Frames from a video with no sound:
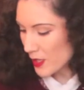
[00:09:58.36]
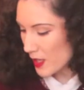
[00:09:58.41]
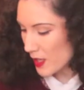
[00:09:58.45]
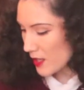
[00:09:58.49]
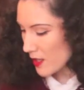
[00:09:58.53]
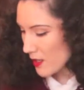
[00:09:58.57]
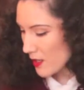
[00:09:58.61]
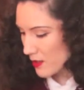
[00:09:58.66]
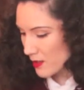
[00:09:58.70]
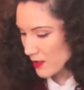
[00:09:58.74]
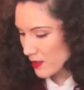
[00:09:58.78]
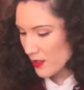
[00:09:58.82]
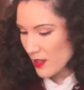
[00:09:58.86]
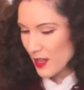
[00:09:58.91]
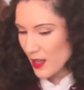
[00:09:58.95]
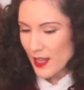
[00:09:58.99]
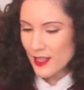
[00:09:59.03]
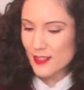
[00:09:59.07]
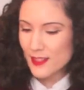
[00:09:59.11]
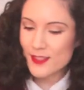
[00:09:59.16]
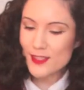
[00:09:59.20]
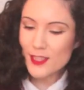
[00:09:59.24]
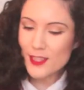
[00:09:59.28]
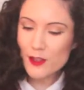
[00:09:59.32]
And
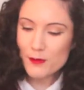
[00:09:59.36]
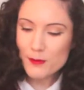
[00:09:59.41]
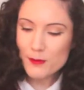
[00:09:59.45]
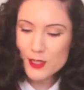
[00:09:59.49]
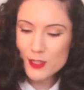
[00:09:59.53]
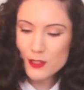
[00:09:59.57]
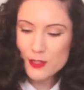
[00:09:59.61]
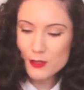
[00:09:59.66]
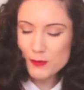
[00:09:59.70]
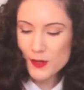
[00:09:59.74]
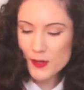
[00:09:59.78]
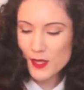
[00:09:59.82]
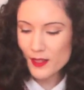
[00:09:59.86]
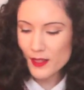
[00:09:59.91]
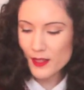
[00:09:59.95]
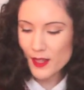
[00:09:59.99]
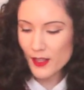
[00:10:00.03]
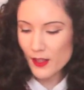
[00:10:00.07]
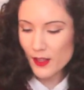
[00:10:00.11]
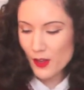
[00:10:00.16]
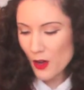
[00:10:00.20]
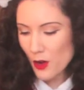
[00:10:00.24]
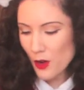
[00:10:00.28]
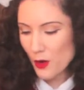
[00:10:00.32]
instead of me just being
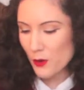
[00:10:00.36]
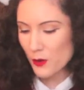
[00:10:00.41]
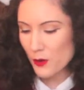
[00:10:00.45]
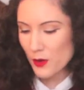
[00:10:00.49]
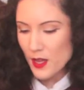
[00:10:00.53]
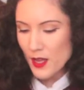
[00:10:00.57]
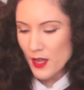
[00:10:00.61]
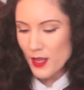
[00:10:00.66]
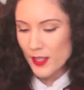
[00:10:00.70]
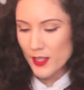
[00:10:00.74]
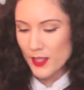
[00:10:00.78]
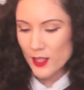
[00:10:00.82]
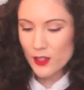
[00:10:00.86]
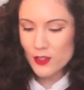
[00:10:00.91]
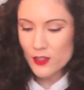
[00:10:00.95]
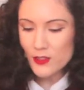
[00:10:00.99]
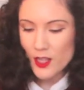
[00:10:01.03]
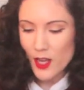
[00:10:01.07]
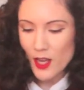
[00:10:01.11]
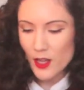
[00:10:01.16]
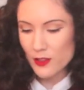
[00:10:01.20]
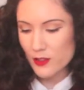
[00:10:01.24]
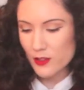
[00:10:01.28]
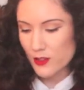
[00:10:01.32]
like, oh, here's
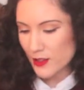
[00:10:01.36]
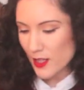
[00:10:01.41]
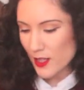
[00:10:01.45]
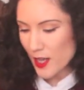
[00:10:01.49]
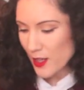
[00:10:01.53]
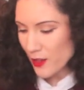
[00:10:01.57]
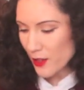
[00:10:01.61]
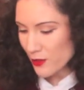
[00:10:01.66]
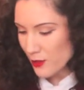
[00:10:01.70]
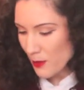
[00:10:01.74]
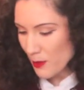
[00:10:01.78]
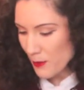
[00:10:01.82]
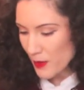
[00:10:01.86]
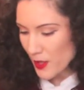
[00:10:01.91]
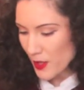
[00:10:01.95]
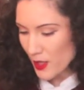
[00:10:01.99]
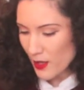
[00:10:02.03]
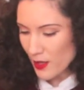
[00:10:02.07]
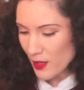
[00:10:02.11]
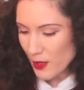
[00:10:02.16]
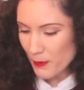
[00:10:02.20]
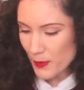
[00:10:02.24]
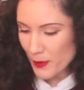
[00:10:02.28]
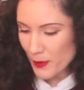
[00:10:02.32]
how to style something a